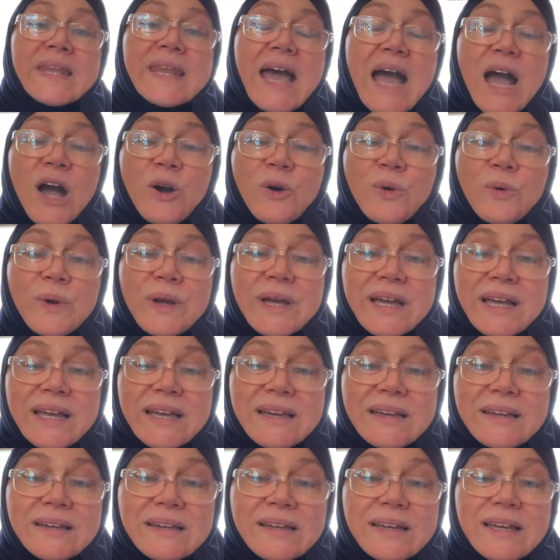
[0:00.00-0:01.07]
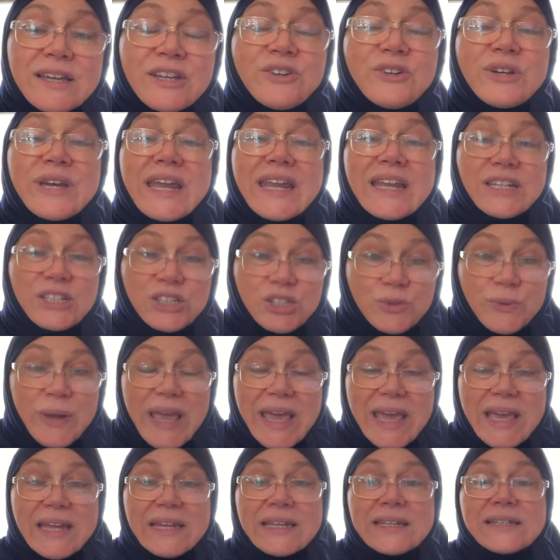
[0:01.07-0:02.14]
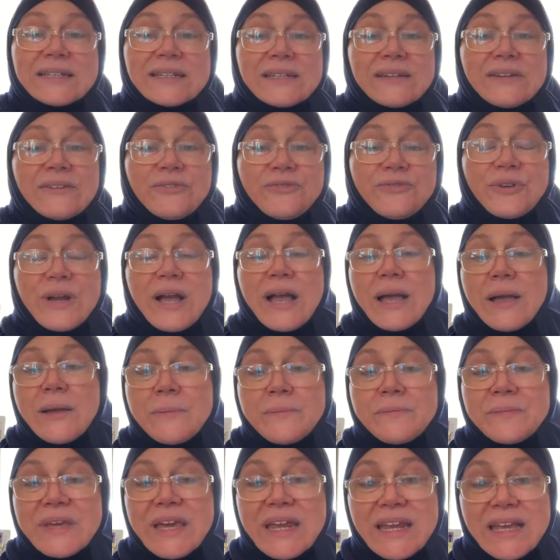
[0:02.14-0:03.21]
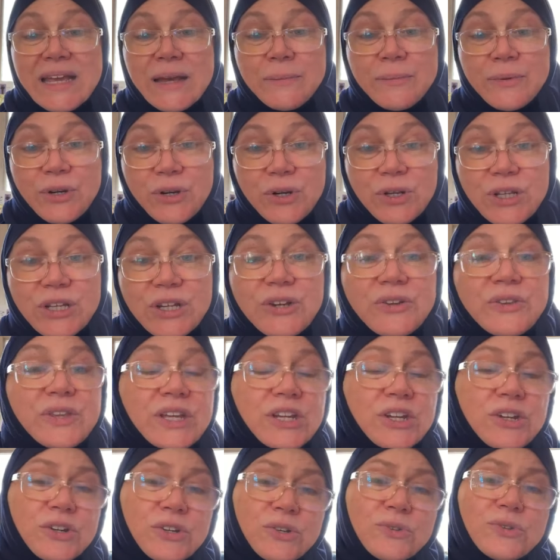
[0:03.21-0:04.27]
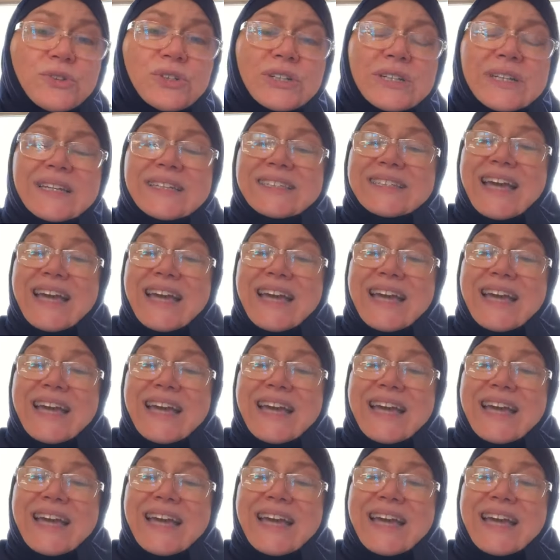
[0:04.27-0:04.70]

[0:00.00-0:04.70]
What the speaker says: Now, you're getting drained from getting up earlier than you're usually.